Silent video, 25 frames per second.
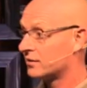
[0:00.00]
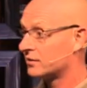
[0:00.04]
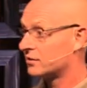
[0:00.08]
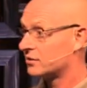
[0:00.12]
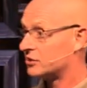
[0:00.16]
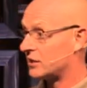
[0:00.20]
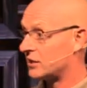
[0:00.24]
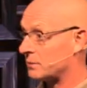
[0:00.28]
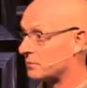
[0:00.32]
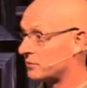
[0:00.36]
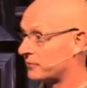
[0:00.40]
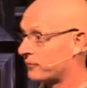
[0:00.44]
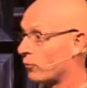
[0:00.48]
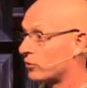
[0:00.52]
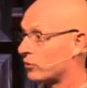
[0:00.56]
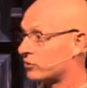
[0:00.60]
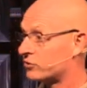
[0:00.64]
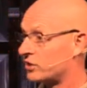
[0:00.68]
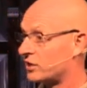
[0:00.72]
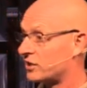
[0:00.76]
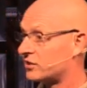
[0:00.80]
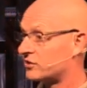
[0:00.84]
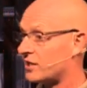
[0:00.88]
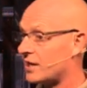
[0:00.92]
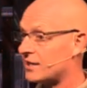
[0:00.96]
James 4
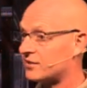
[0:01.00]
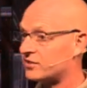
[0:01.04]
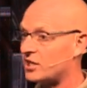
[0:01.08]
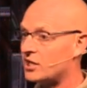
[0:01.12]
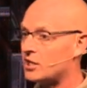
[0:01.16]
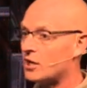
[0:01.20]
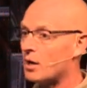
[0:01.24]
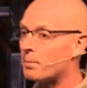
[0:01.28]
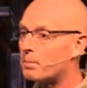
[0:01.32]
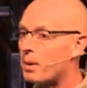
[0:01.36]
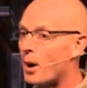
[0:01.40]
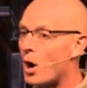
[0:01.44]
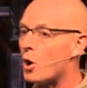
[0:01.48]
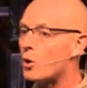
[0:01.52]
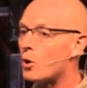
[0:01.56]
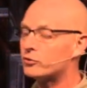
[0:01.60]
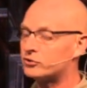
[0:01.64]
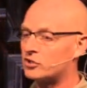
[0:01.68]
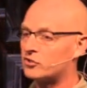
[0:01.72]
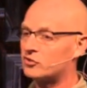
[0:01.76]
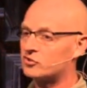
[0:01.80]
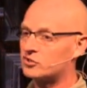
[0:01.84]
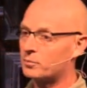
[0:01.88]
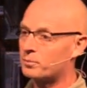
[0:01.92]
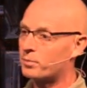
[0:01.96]
6 says, He
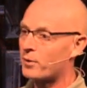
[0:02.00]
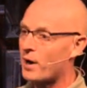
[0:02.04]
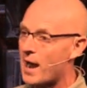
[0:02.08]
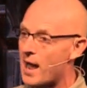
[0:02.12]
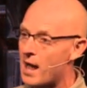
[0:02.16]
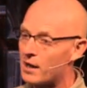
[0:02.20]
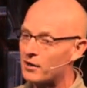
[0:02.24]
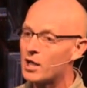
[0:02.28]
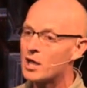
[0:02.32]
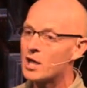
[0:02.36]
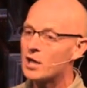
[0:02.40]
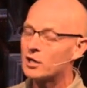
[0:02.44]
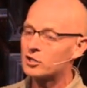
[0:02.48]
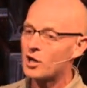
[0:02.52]
opposes the proud.